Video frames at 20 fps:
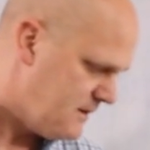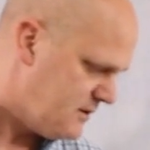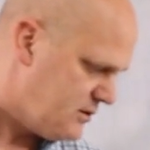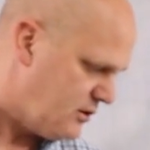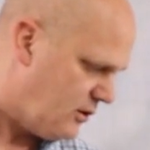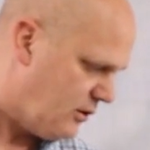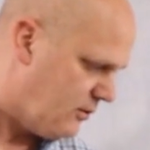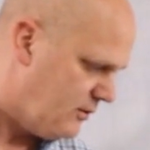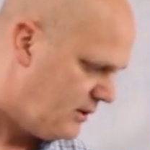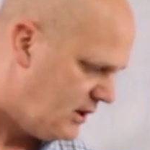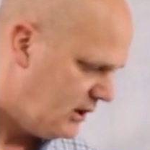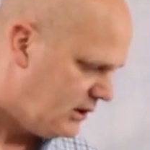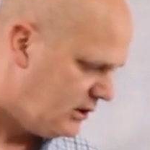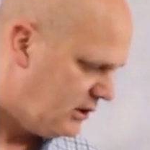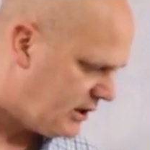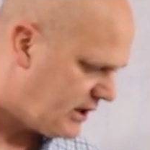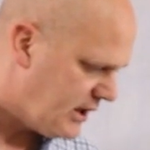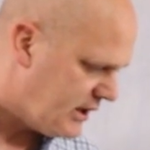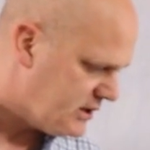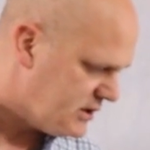So
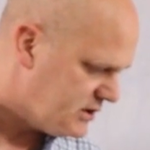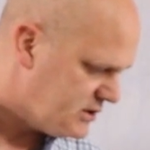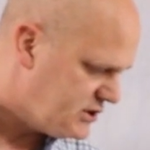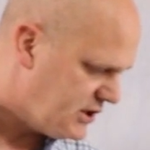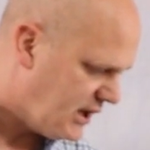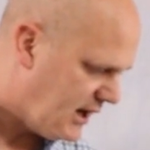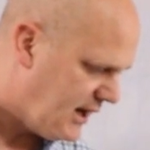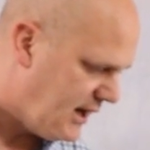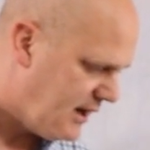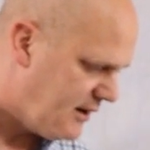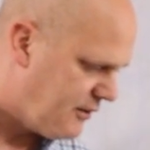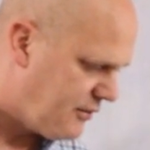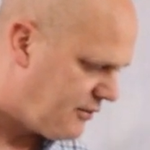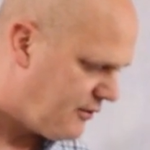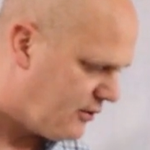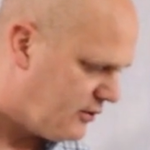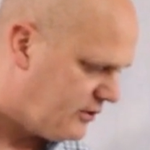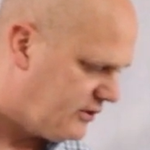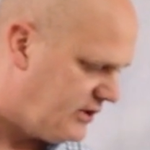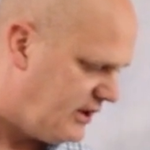look at John
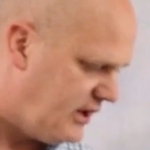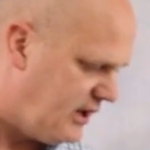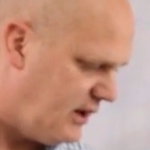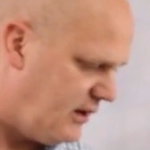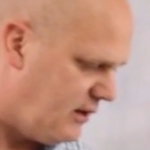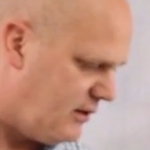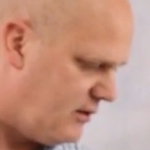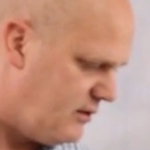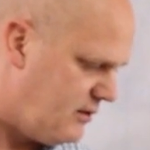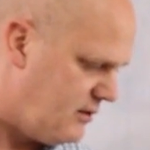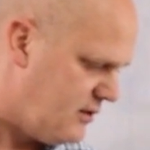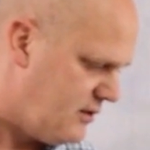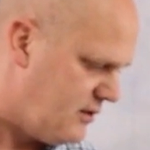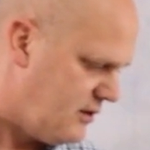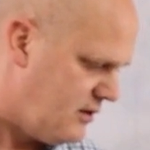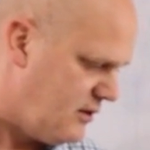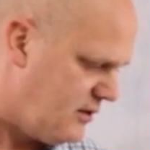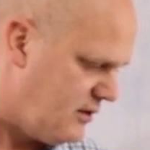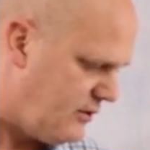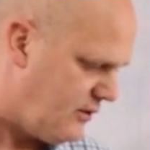13,
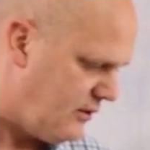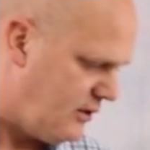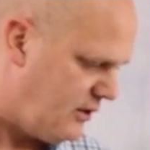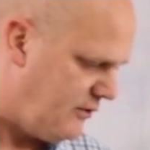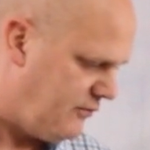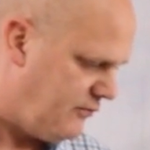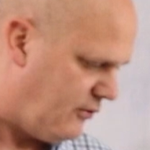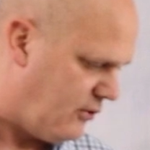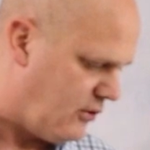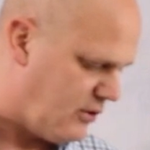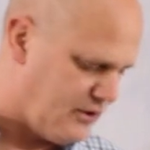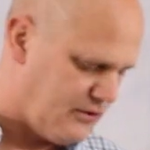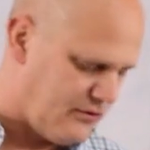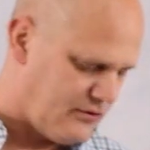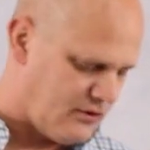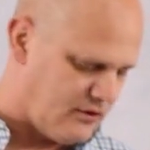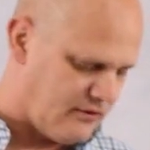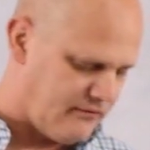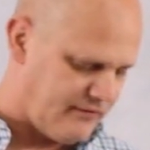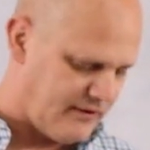34 and
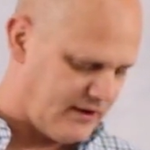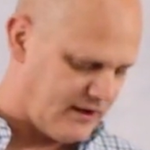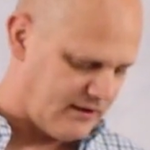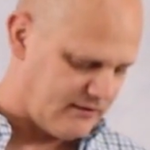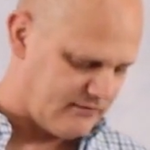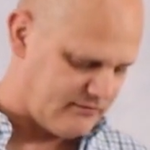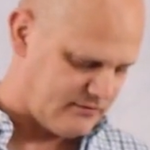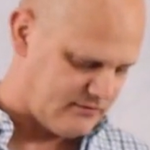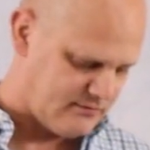35.